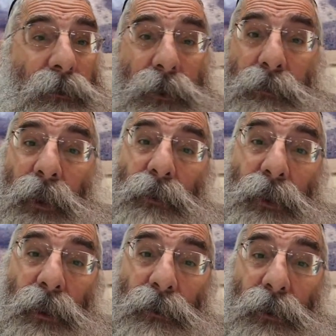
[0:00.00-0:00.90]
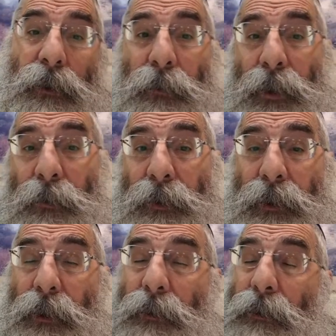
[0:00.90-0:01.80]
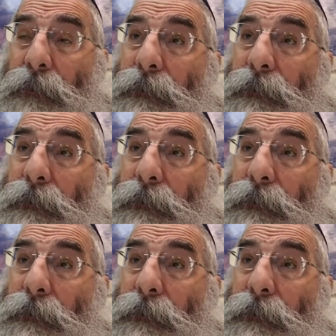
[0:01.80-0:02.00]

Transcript: his mother says, look, your brother wants to kill you.